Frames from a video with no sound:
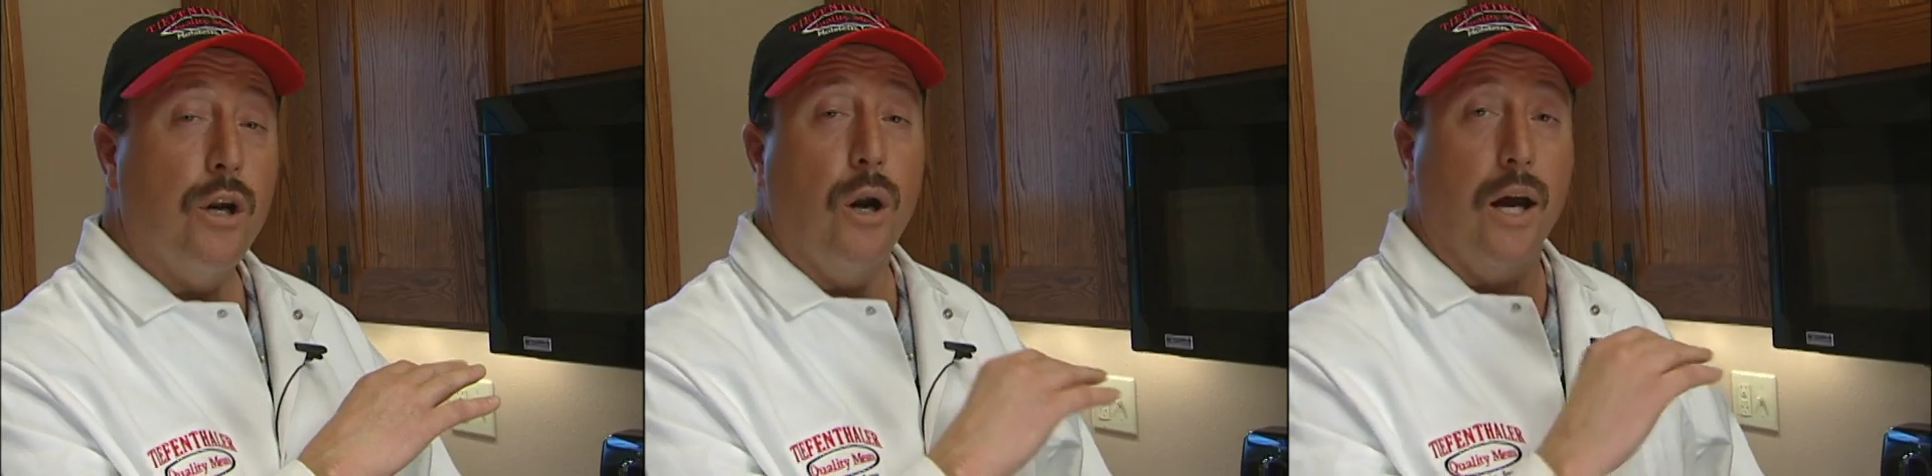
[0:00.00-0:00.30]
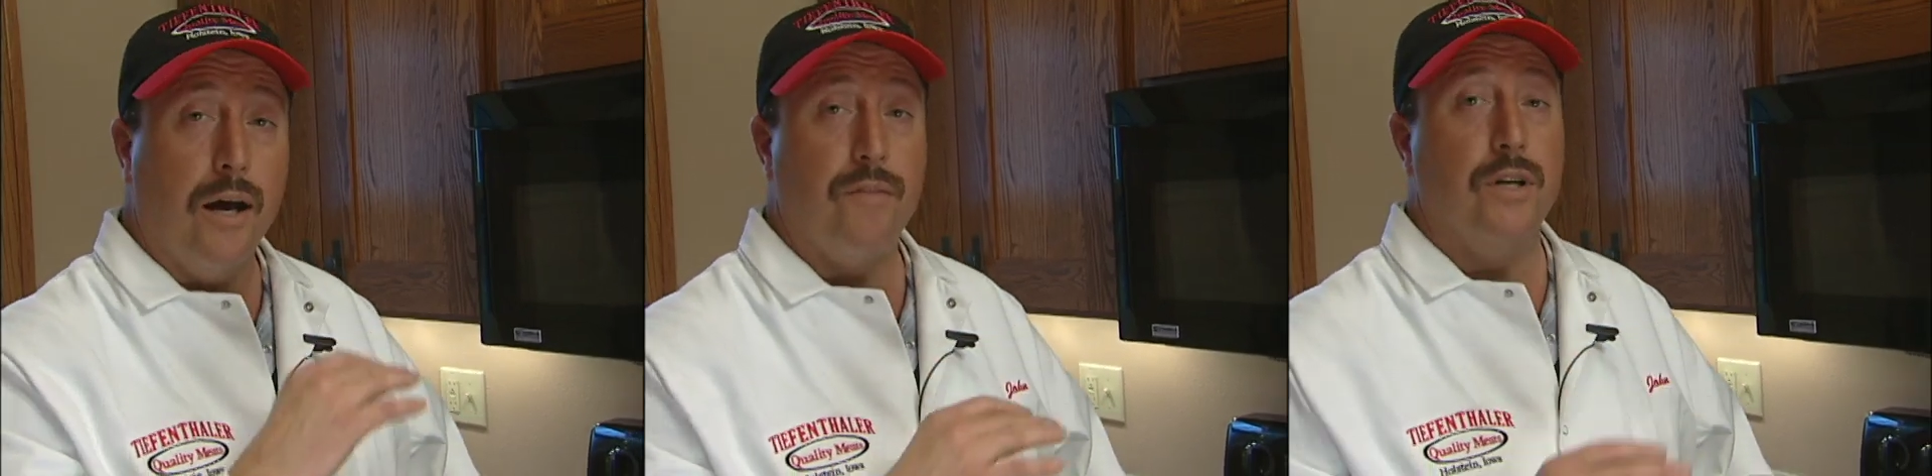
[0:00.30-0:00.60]
our
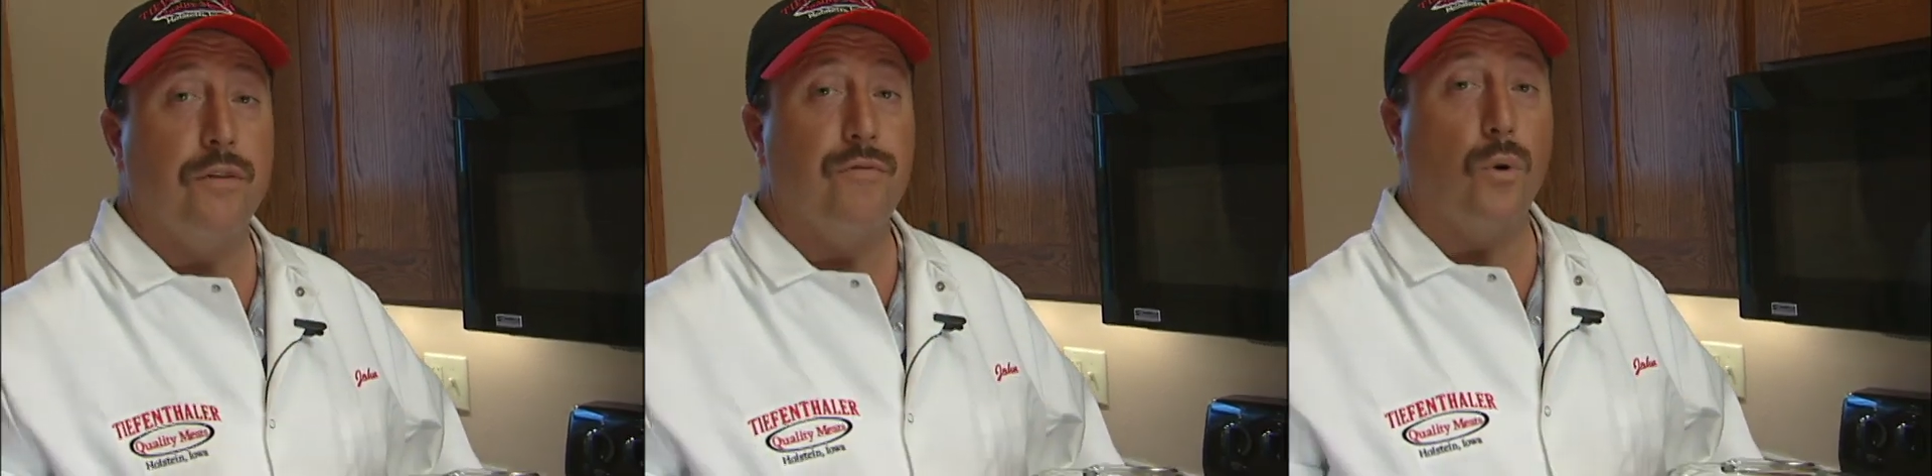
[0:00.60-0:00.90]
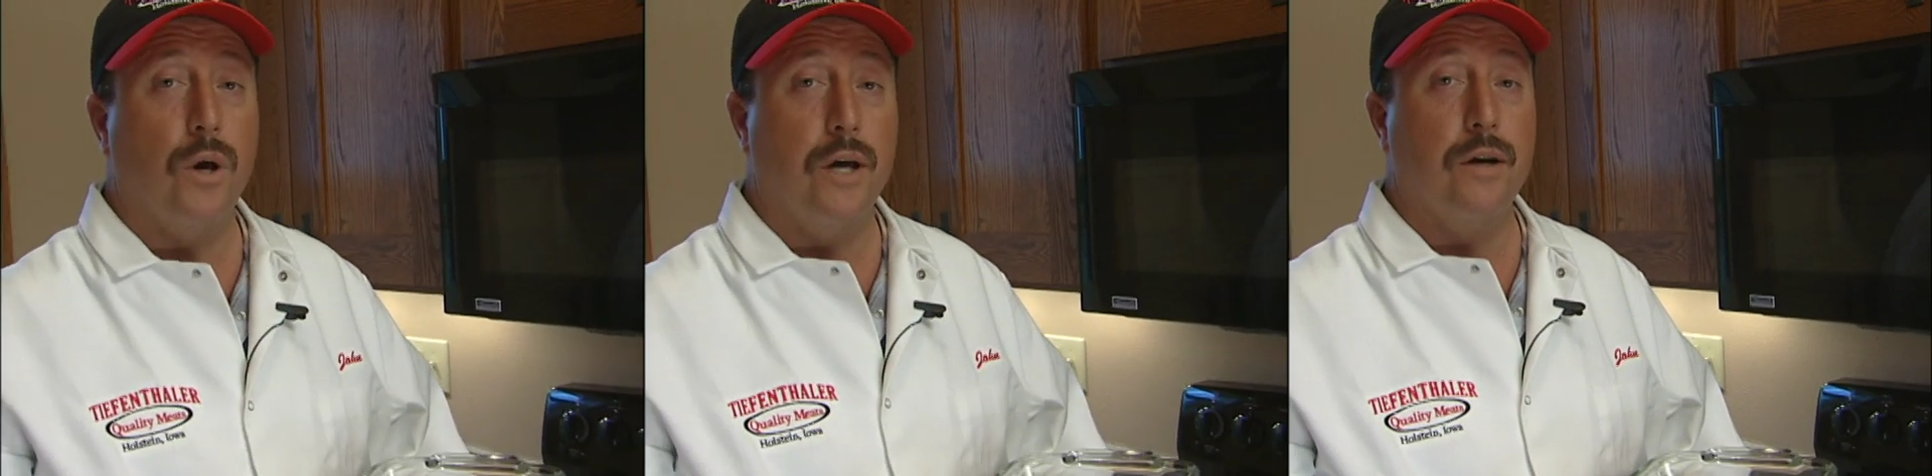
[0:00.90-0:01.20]
oven to
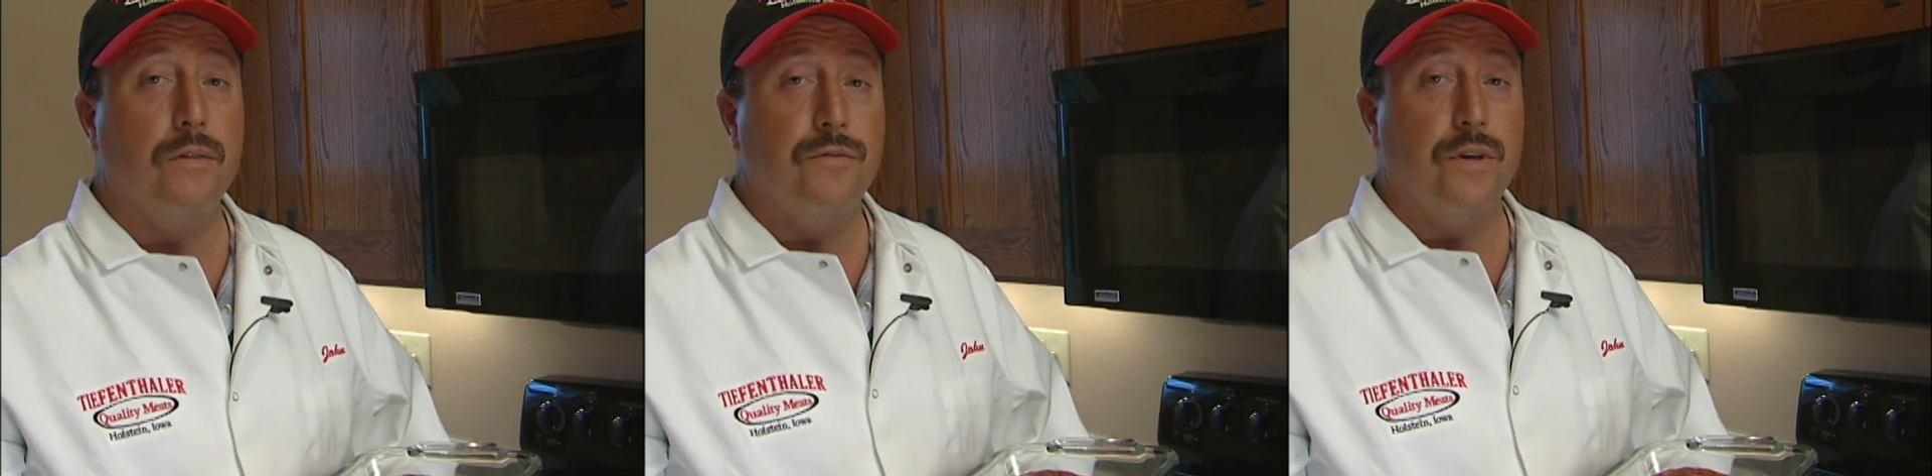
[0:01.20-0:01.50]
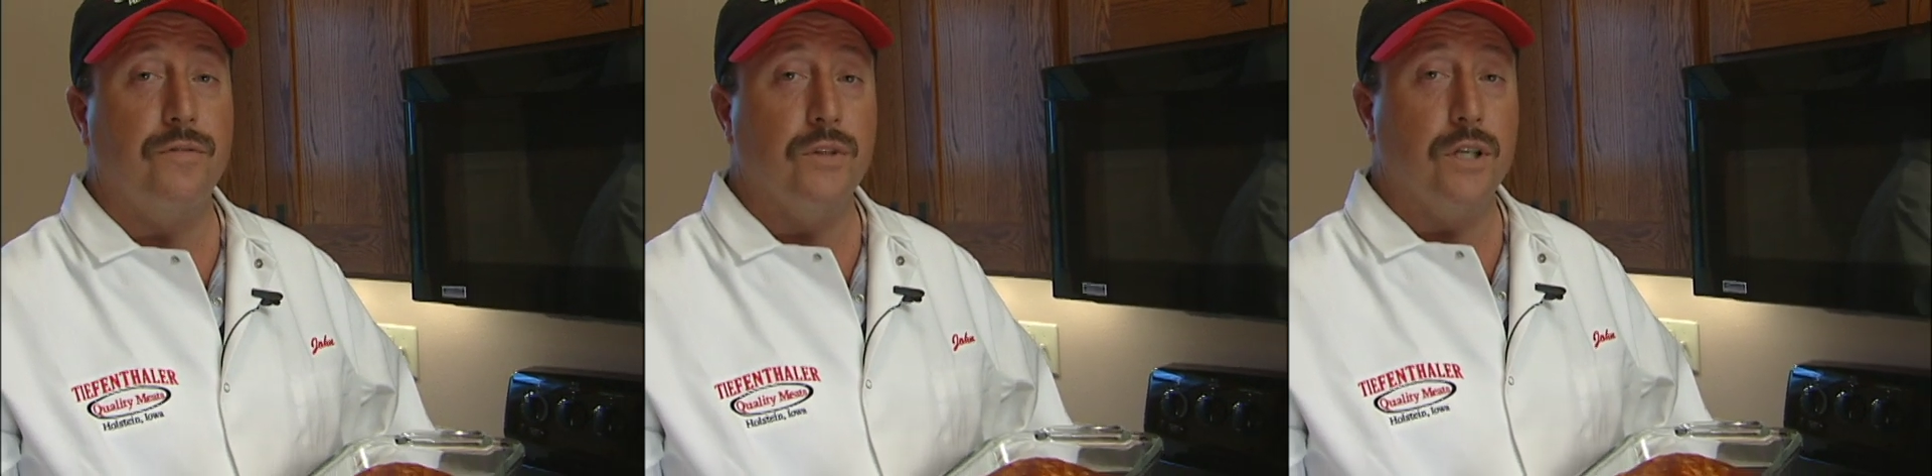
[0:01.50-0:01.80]

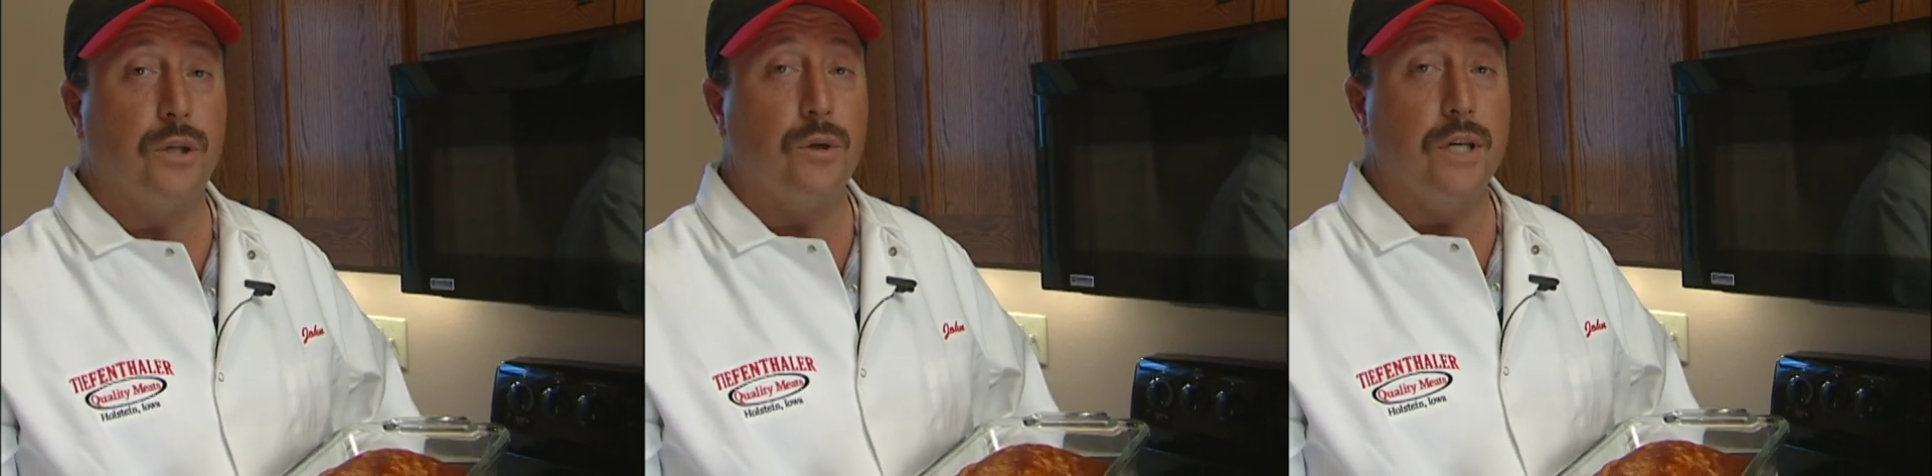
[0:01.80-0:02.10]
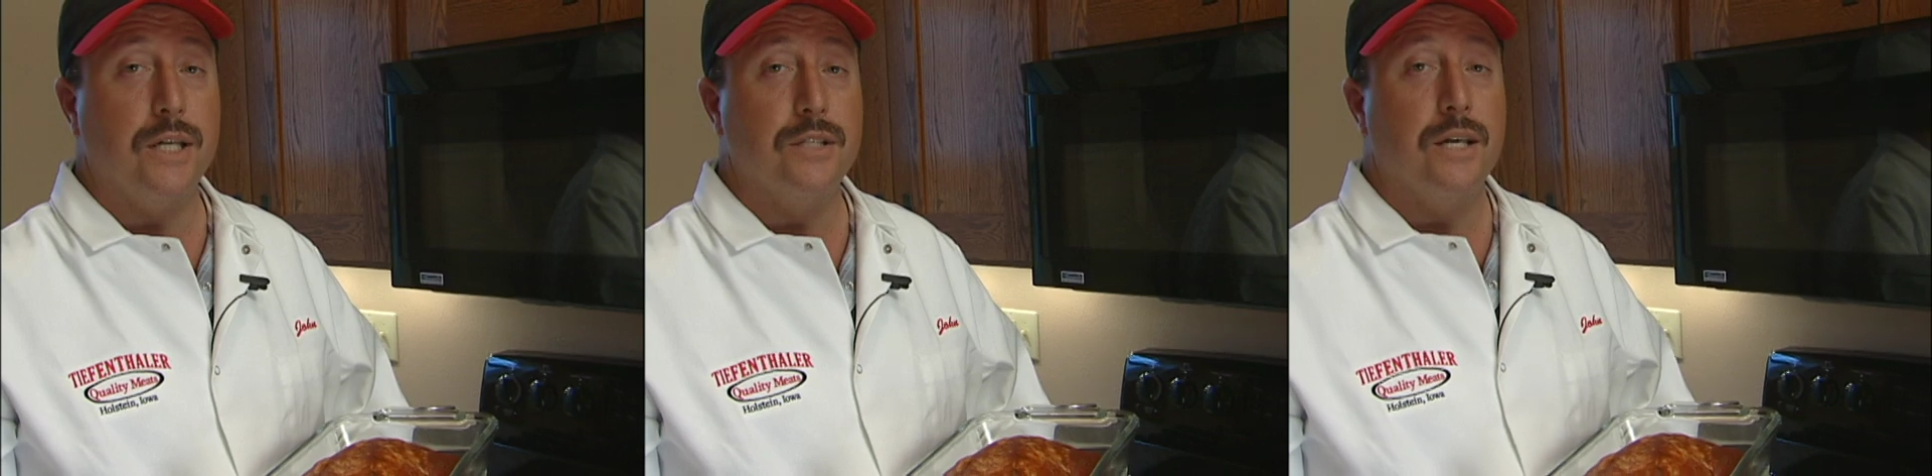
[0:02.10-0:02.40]
450
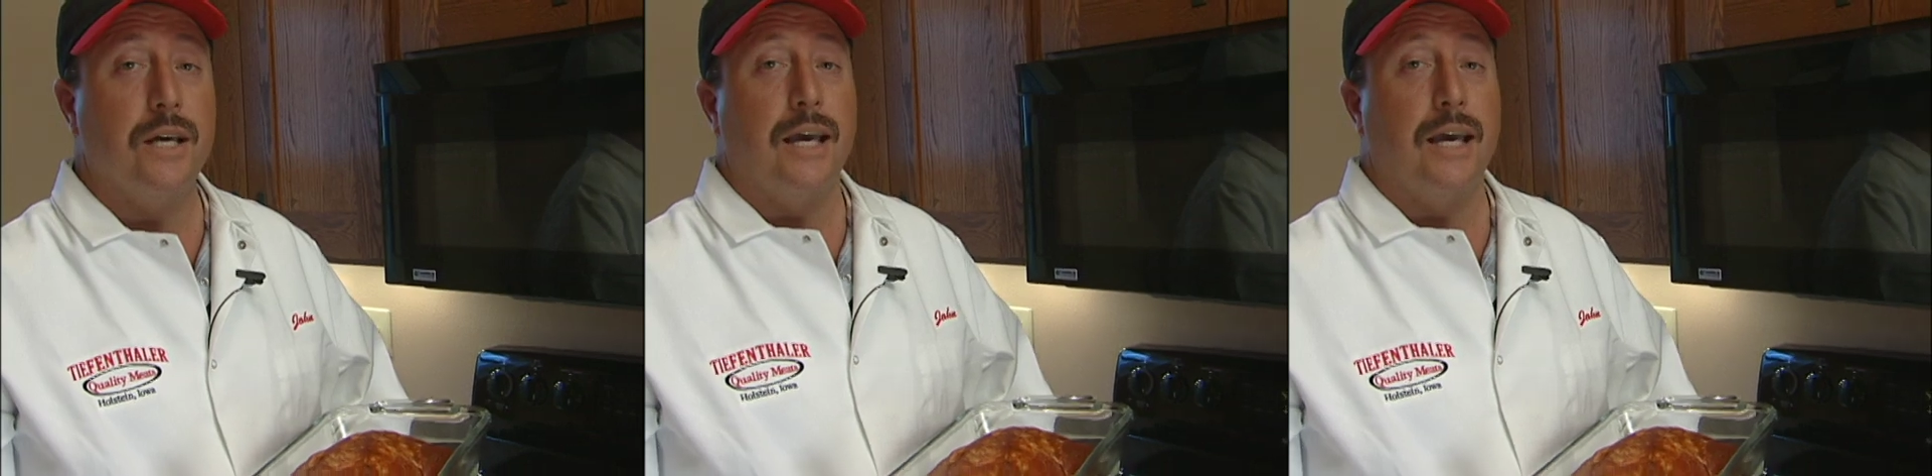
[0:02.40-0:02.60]
degrees,